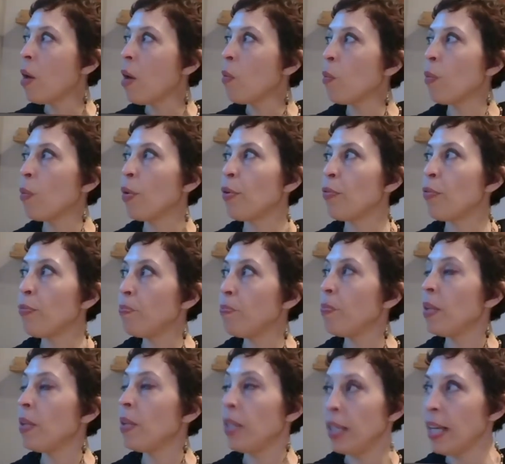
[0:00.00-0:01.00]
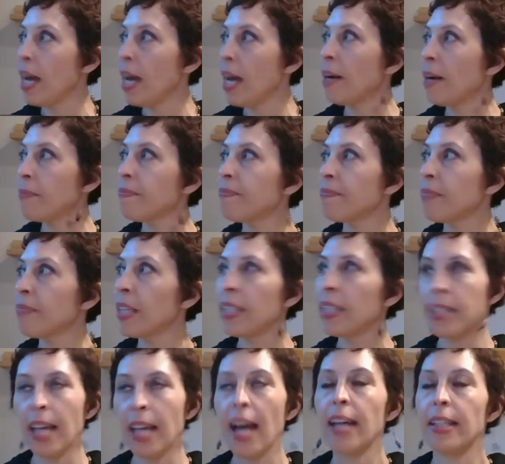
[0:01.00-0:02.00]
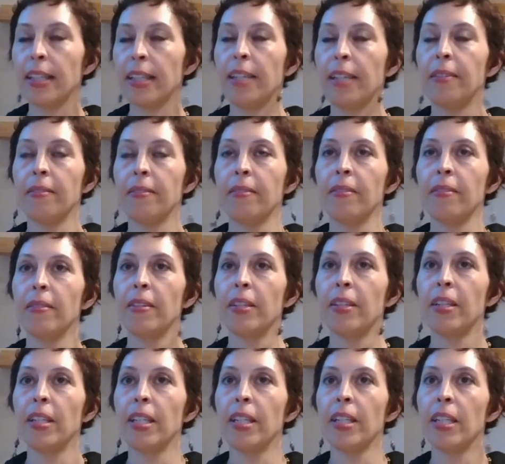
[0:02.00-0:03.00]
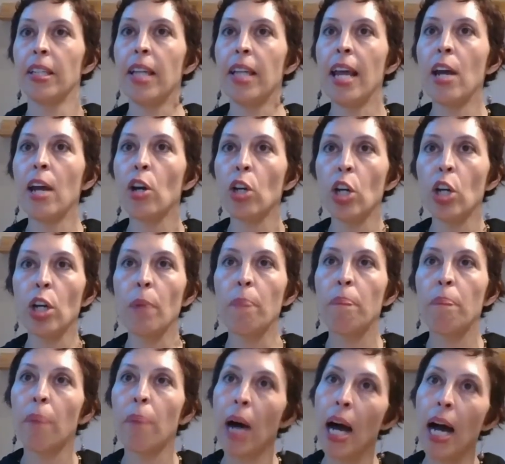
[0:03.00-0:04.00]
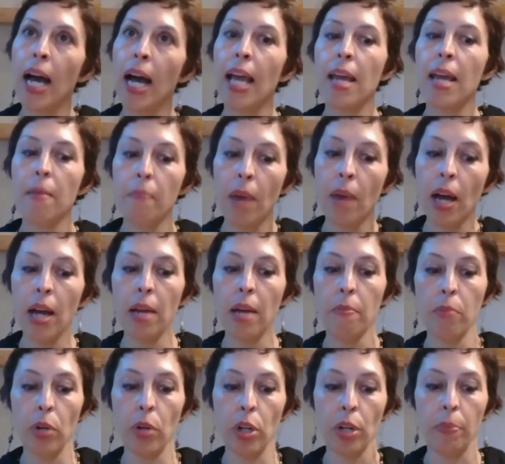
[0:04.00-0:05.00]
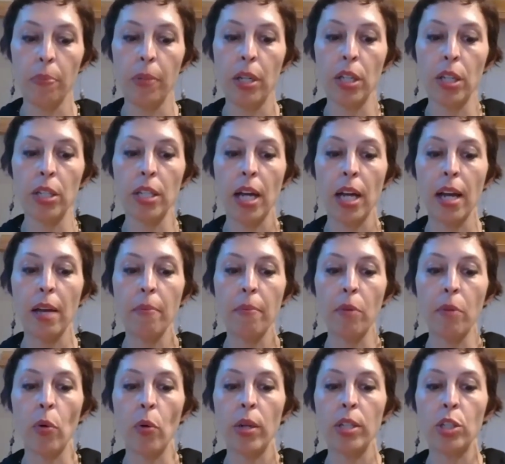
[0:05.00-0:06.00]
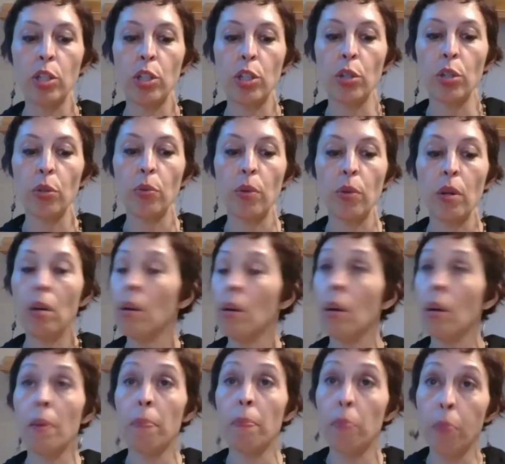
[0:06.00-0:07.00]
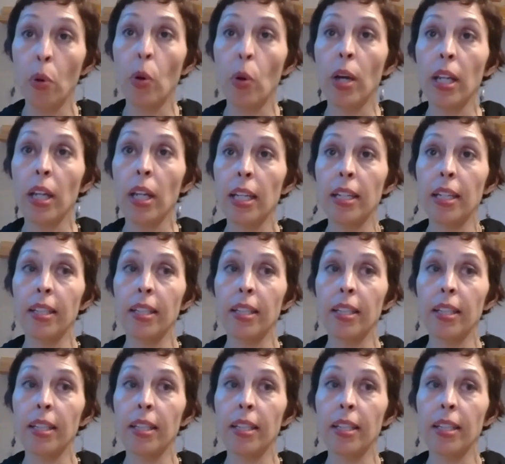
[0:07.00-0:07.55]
Well, yeah, exactly. they are going to buy my book because I am going to boil it